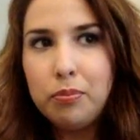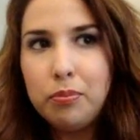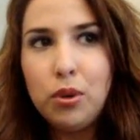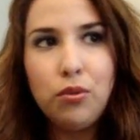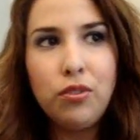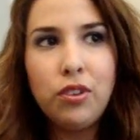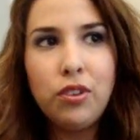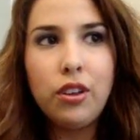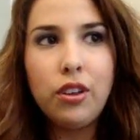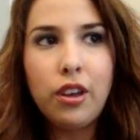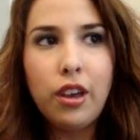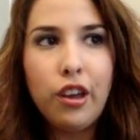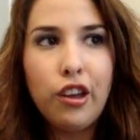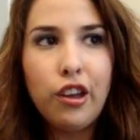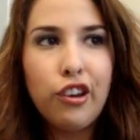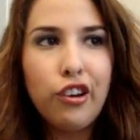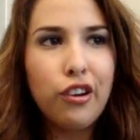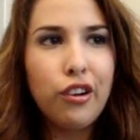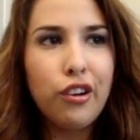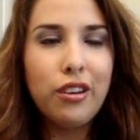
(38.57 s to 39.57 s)
poofy
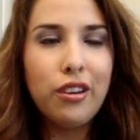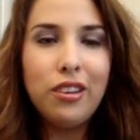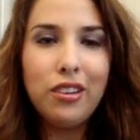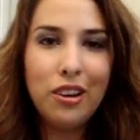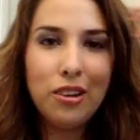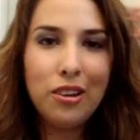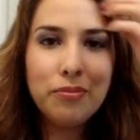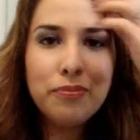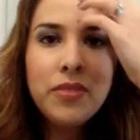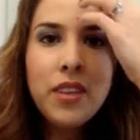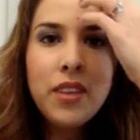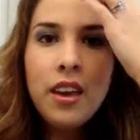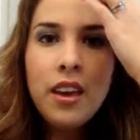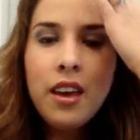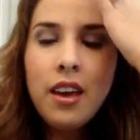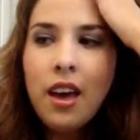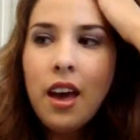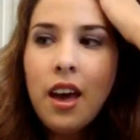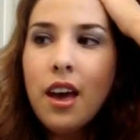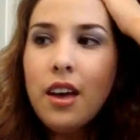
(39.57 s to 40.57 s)
looking or
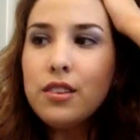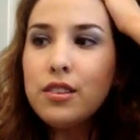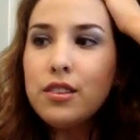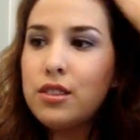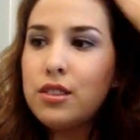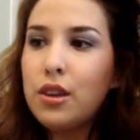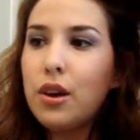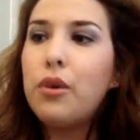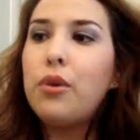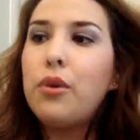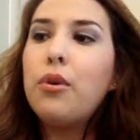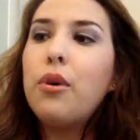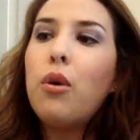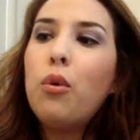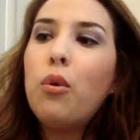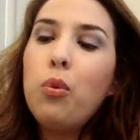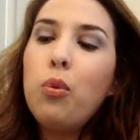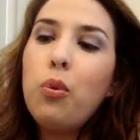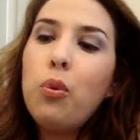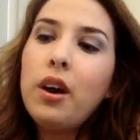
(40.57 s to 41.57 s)

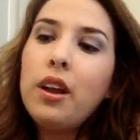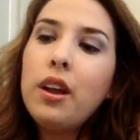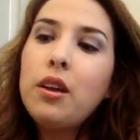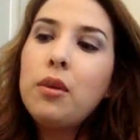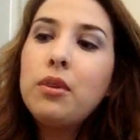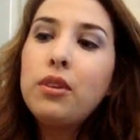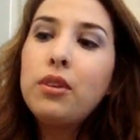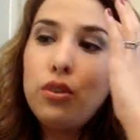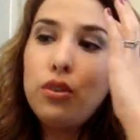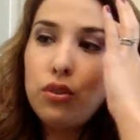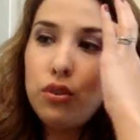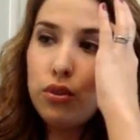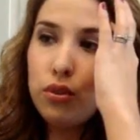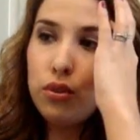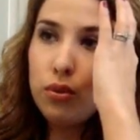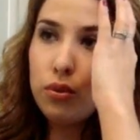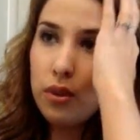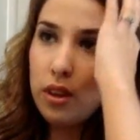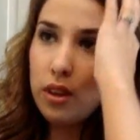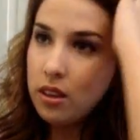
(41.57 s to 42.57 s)
So what I want to
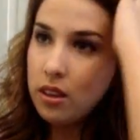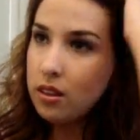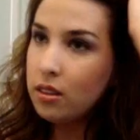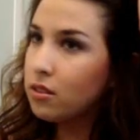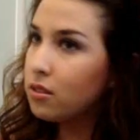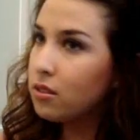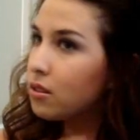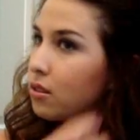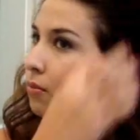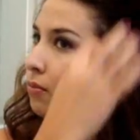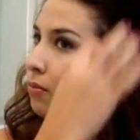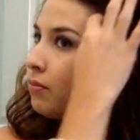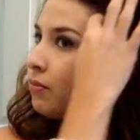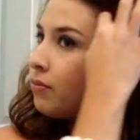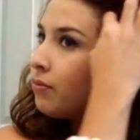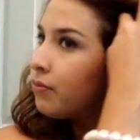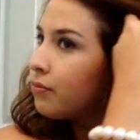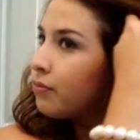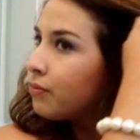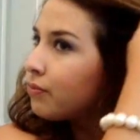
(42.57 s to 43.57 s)
do is
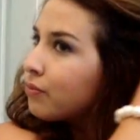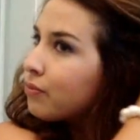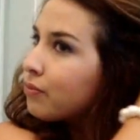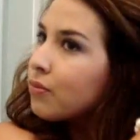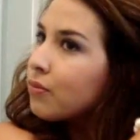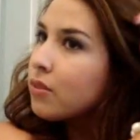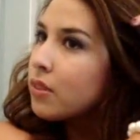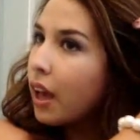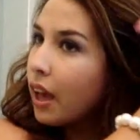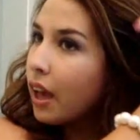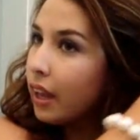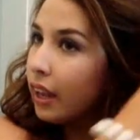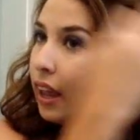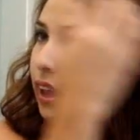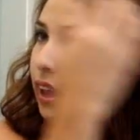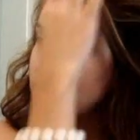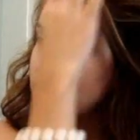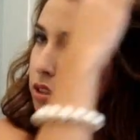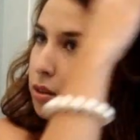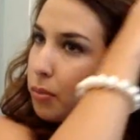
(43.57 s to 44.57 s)
I
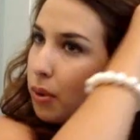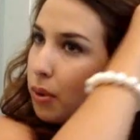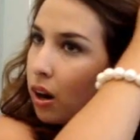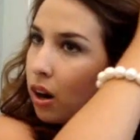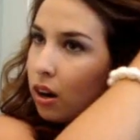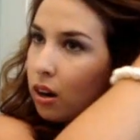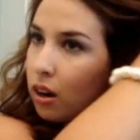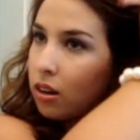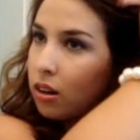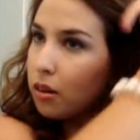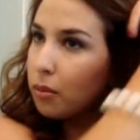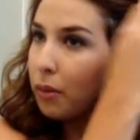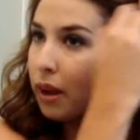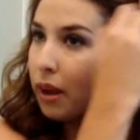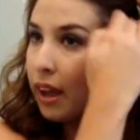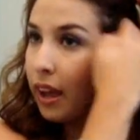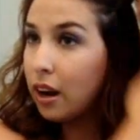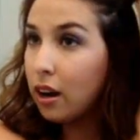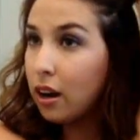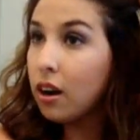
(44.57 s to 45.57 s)
like to part my
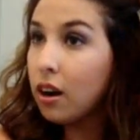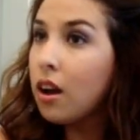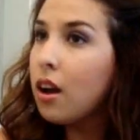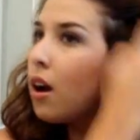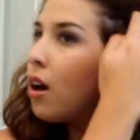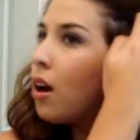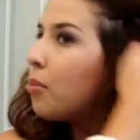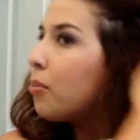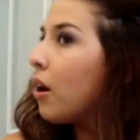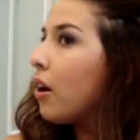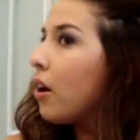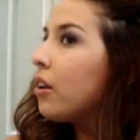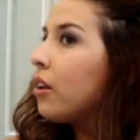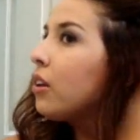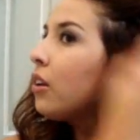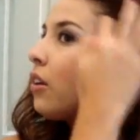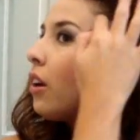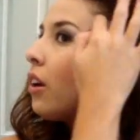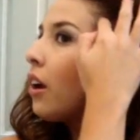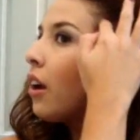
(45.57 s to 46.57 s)
hair.
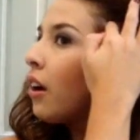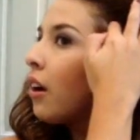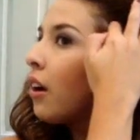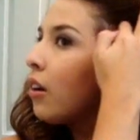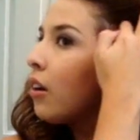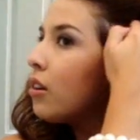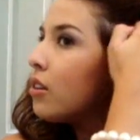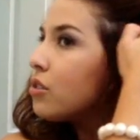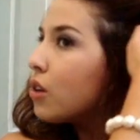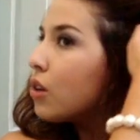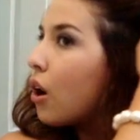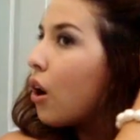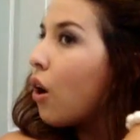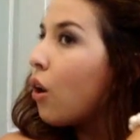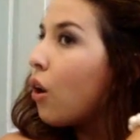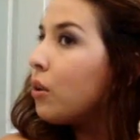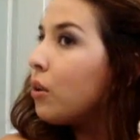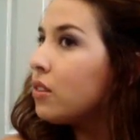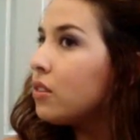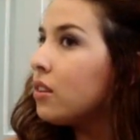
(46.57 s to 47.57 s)
Parting your hair is
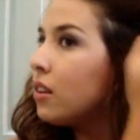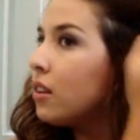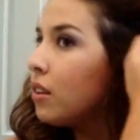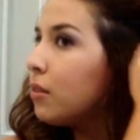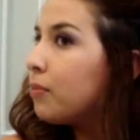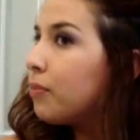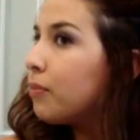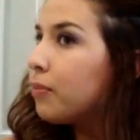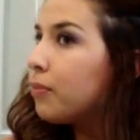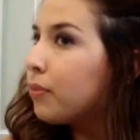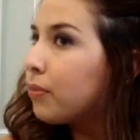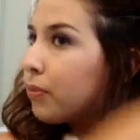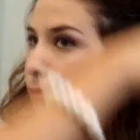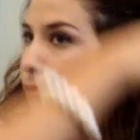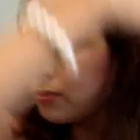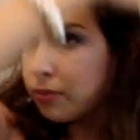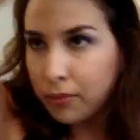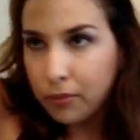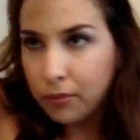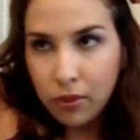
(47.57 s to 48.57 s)
always key.
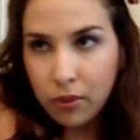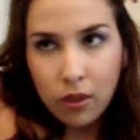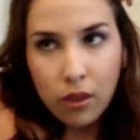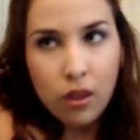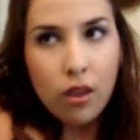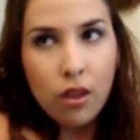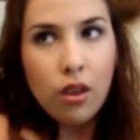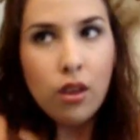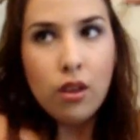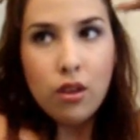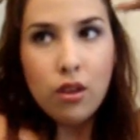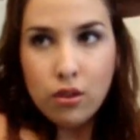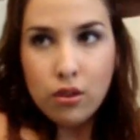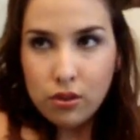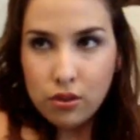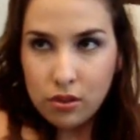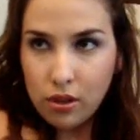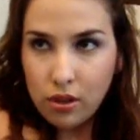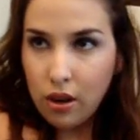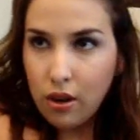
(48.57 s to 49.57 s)

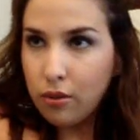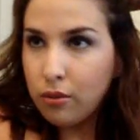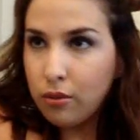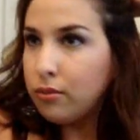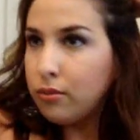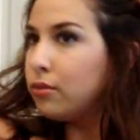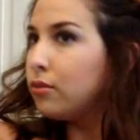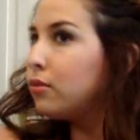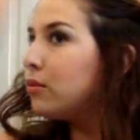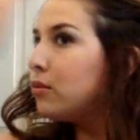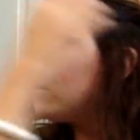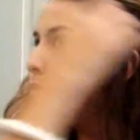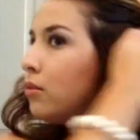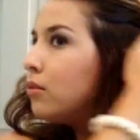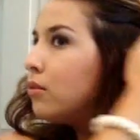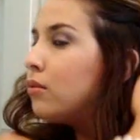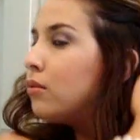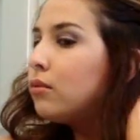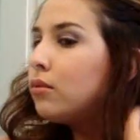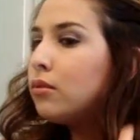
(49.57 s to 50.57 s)
So
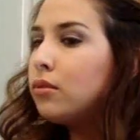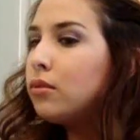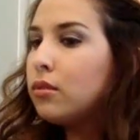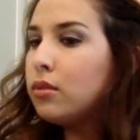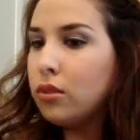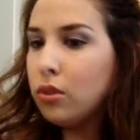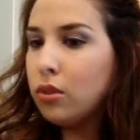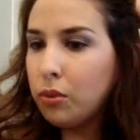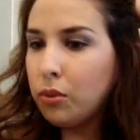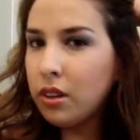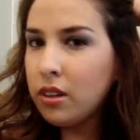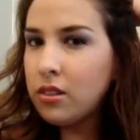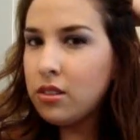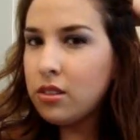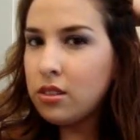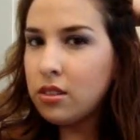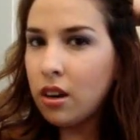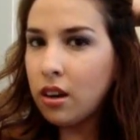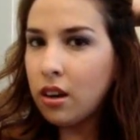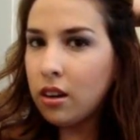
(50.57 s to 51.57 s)
you'll want to
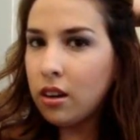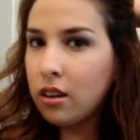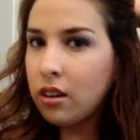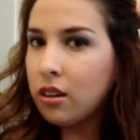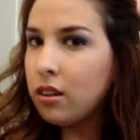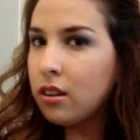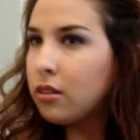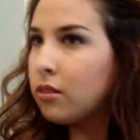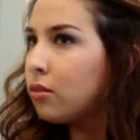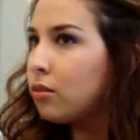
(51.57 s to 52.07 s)
start